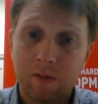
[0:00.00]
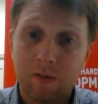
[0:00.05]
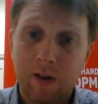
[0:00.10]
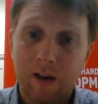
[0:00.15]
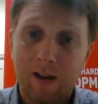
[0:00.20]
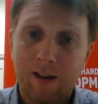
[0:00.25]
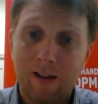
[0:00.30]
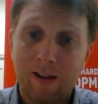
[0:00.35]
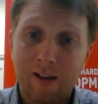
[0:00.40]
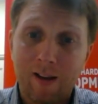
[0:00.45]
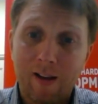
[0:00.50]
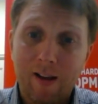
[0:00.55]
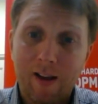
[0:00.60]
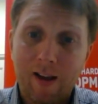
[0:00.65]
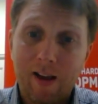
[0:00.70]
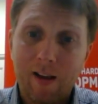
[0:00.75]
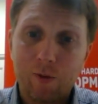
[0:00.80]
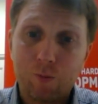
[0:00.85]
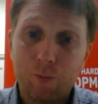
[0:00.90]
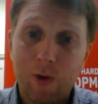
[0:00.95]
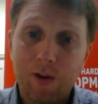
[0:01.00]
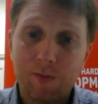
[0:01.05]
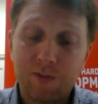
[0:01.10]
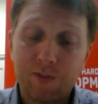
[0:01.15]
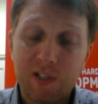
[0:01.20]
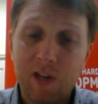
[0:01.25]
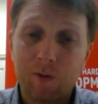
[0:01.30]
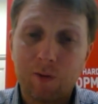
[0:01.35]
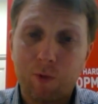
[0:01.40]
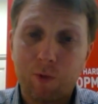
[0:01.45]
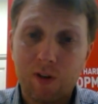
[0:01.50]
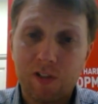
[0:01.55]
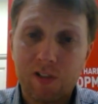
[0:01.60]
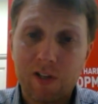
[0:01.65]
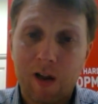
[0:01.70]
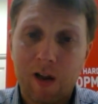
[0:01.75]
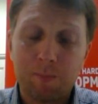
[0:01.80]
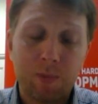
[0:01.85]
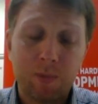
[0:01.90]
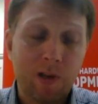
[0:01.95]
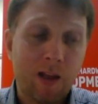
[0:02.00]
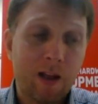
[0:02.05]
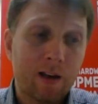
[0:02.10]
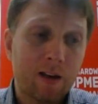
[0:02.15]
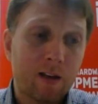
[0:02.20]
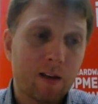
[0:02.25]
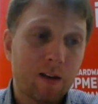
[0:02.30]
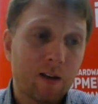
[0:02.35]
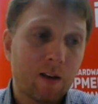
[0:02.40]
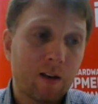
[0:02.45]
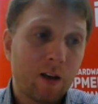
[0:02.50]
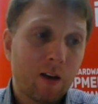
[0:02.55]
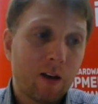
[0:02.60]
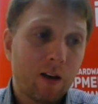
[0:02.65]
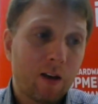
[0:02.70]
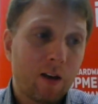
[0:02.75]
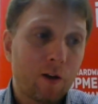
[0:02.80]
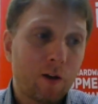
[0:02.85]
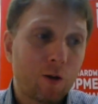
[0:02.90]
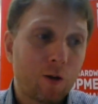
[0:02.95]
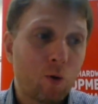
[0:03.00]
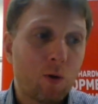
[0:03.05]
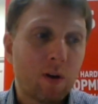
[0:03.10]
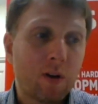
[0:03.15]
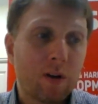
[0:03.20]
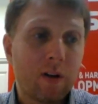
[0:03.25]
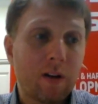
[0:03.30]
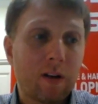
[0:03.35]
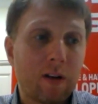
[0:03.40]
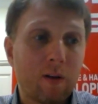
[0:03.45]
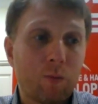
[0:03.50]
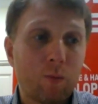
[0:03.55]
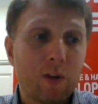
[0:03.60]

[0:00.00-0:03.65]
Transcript: Yeah, and we have seen, for example, like Google.